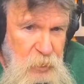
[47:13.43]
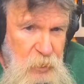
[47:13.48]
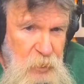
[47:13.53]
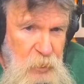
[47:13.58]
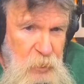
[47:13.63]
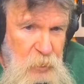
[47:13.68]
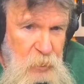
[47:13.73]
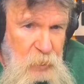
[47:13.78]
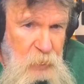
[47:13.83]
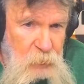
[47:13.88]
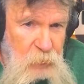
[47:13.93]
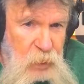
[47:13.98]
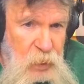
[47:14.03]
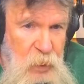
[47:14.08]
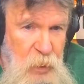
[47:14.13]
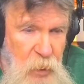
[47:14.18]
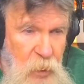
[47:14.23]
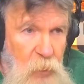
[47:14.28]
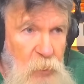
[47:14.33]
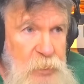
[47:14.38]
hmm.
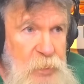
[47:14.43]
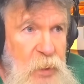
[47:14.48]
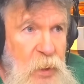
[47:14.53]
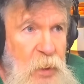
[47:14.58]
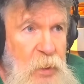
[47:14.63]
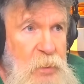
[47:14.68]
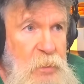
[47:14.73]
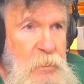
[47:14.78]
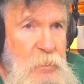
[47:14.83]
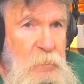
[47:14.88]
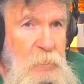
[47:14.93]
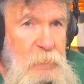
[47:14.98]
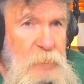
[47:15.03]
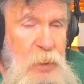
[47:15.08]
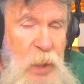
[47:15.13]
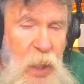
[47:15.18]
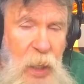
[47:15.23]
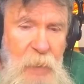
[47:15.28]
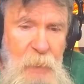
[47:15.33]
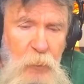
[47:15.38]
because these
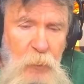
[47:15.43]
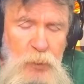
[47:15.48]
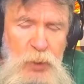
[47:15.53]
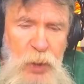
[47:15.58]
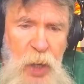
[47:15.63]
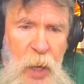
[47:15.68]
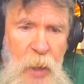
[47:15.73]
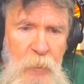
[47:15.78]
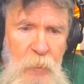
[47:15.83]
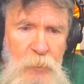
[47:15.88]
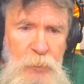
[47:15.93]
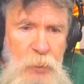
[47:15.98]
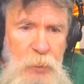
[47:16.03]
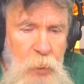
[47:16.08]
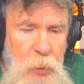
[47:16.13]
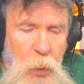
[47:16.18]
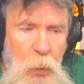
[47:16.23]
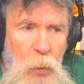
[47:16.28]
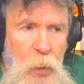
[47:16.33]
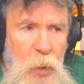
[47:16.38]
cable channels are
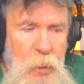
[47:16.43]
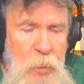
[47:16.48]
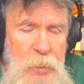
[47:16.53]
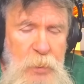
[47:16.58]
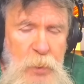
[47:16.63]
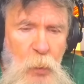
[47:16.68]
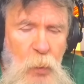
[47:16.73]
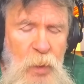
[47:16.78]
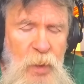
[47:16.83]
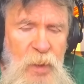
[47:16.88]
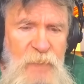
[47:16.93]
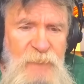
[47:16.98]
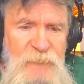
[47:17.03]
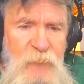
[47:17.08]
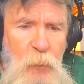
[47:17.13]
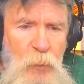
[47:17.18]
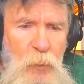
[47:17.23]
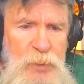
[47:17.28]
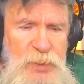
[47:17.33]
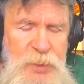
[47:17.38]
going twenty
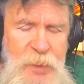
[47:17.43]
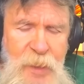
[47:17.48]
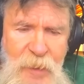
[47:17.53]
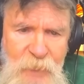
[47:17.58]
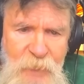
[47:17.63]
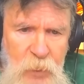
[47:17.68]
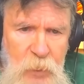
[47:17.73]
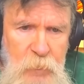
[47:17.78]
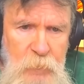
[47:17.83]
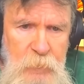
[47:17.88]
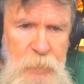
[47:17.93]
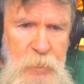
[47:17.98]
four seven.